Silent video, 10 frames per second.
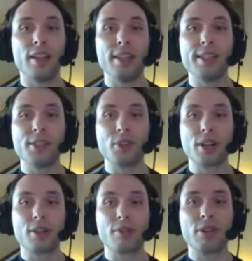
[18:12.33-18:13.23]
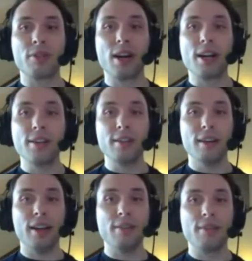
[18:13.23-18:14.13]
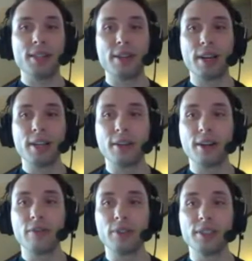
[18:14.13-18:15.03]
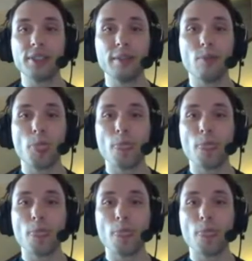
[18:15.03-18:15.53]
This gets triggered through a cron, and it runs at regular intervals.